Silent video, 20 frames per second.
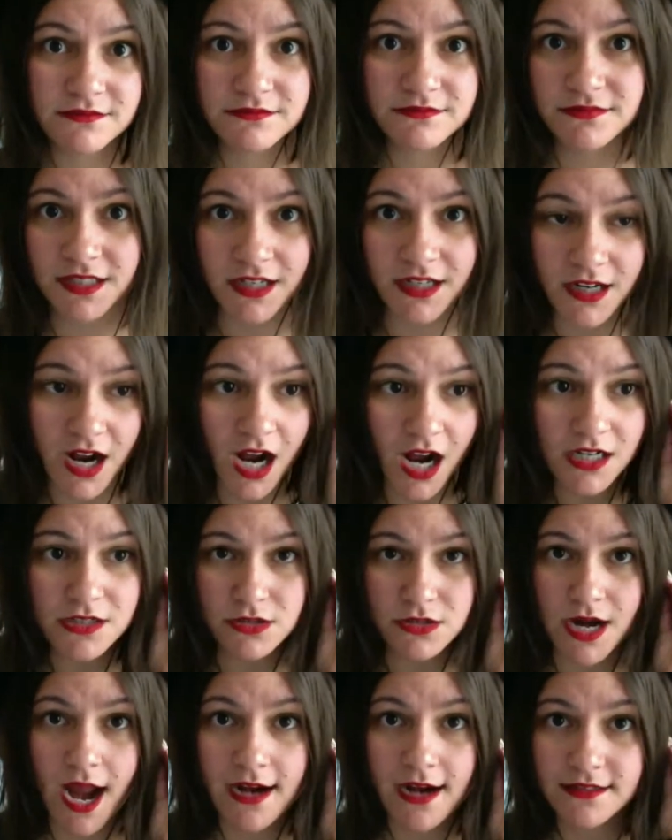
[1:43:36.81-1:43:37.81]
and a
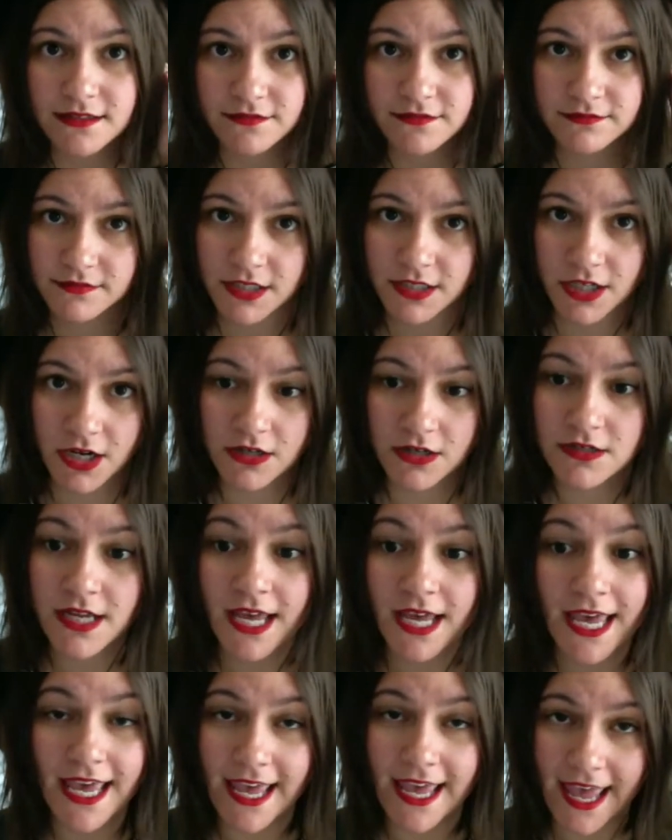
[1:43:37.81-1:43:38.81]
contract. You know,
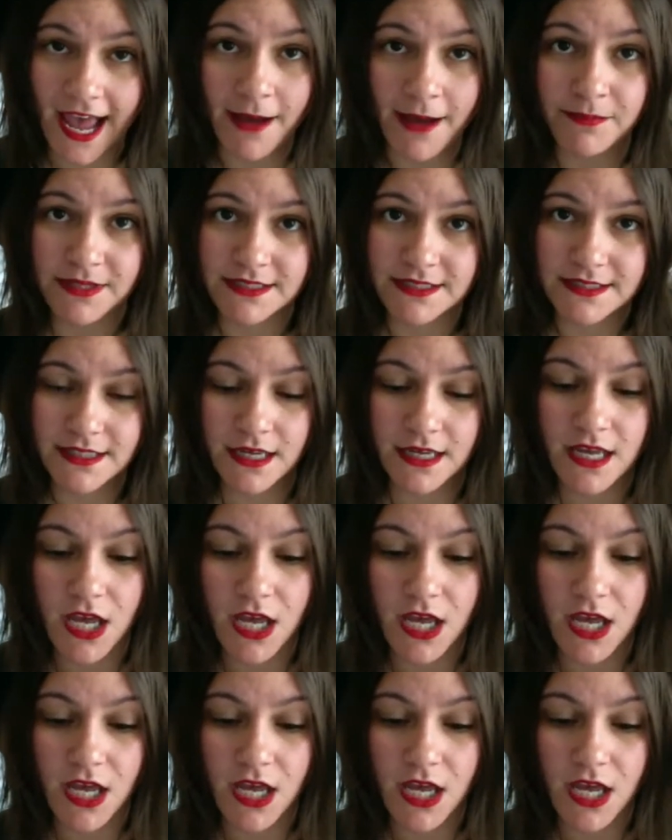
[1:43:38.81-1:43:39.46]
it happens.